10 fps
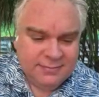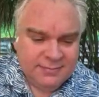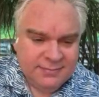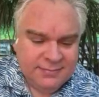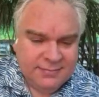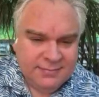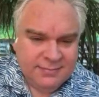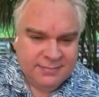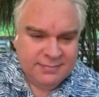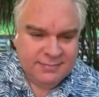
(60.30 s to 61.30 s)

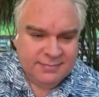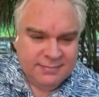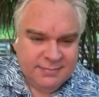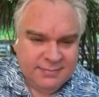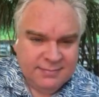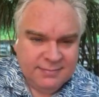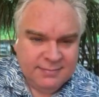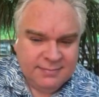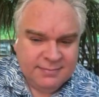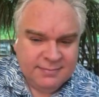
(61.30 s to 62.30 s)

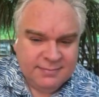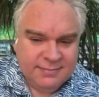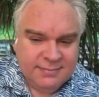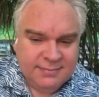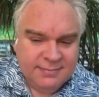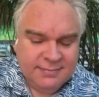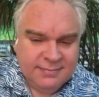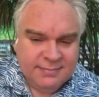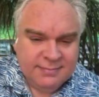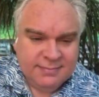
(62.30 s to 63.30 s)

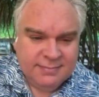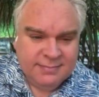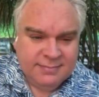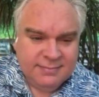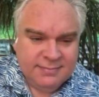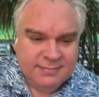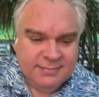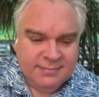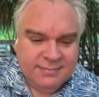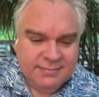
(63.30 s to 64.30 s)

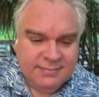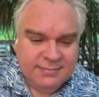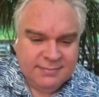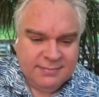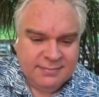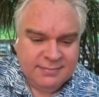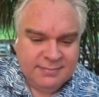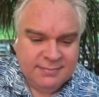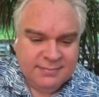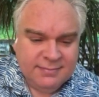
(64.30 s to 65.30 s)

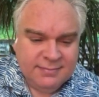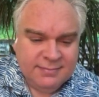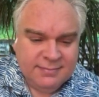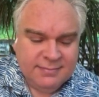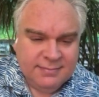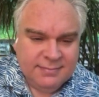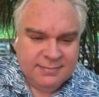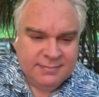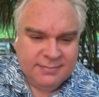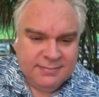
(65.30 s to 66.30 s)

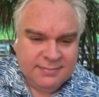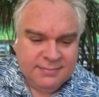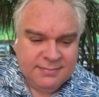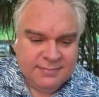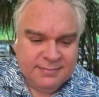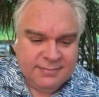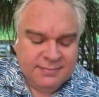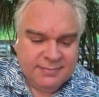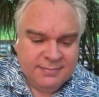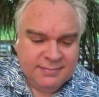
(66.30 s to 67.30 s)

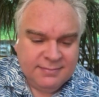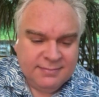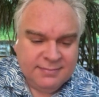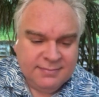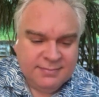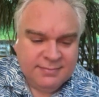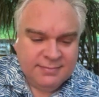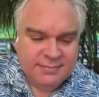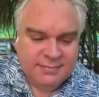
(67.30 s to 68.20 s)
The person shown says nothing.